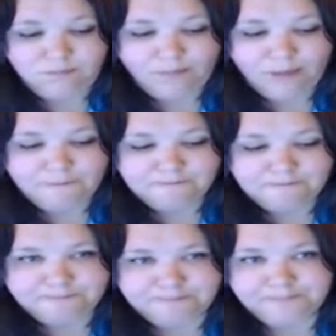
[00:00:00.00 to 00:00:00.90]

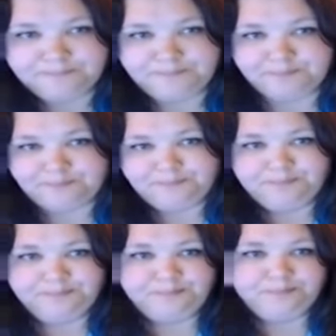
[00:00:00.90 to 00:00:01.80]

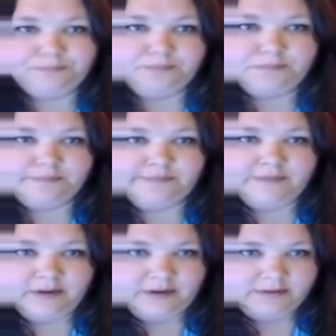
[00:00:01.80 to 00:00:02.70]

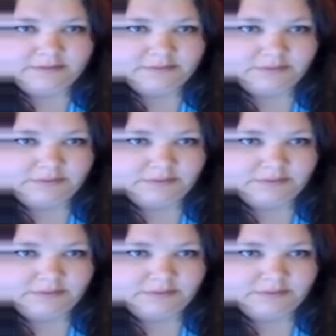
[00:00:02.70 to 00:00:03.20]
The person shown says nothing.